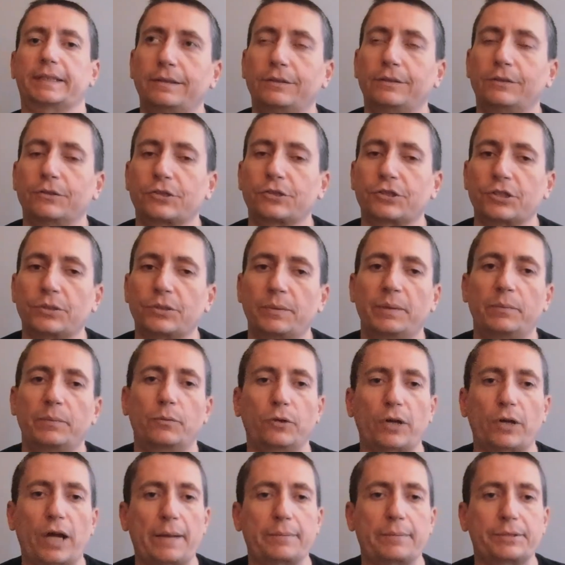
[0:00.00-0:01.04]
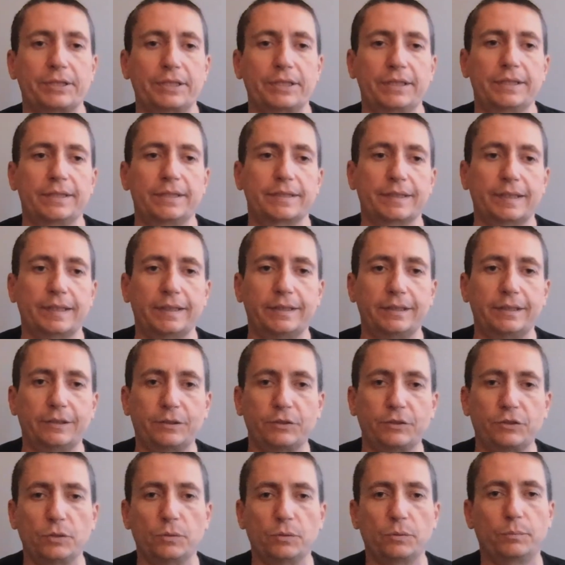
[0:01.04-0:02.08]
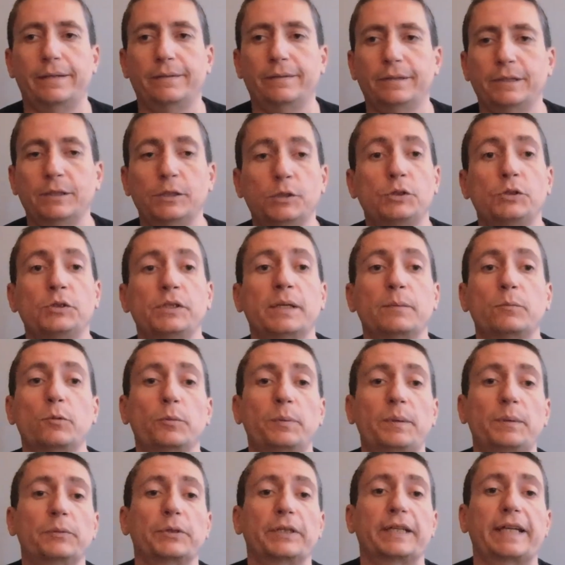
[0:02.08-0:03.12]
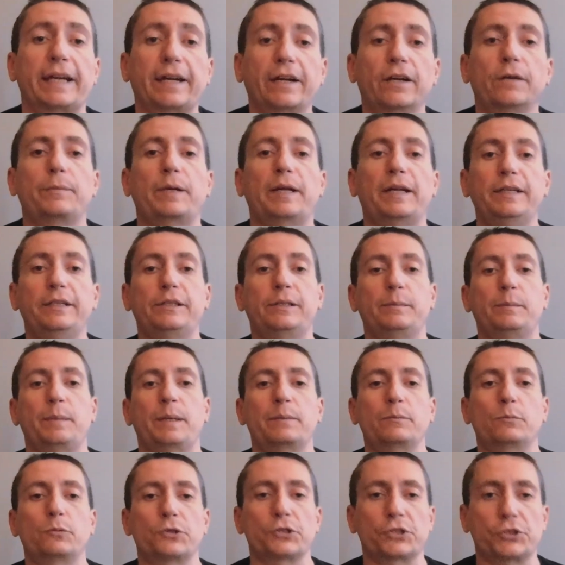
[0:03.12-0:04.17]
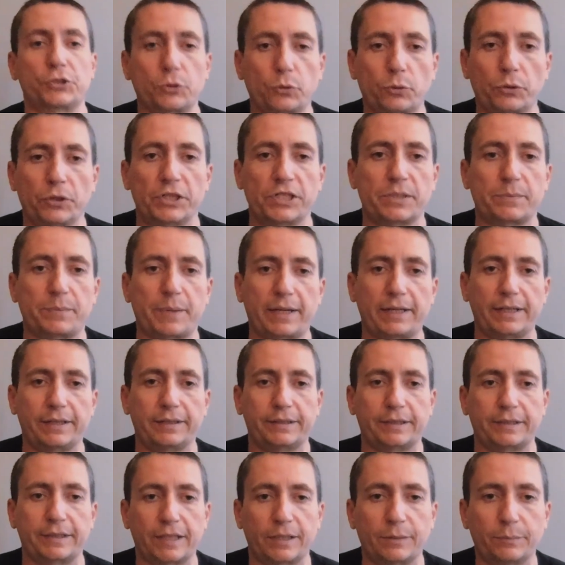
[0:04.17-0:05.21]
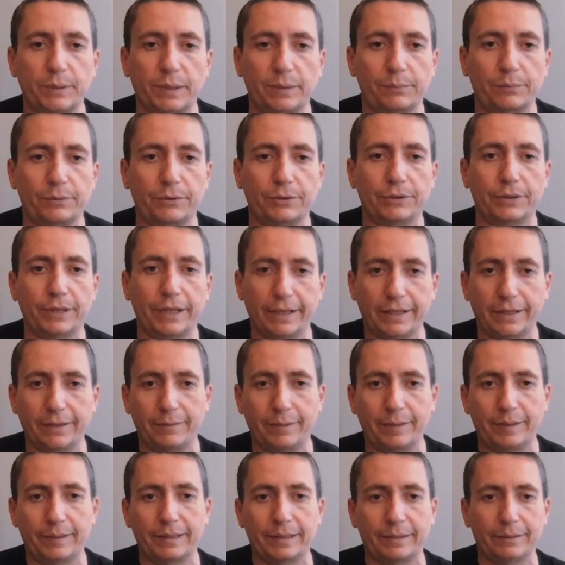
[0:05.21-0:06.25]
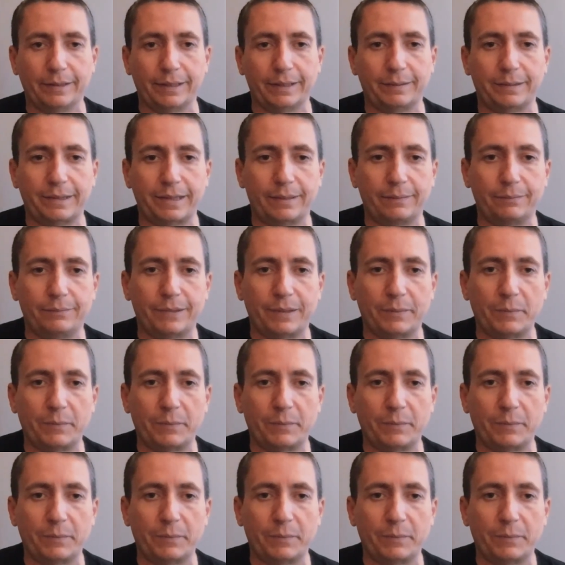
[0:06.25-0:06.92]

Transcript: there's so many more options. Like you can get more people to care about it. You can make more stories about it to tell people, you know what I mean? That like get them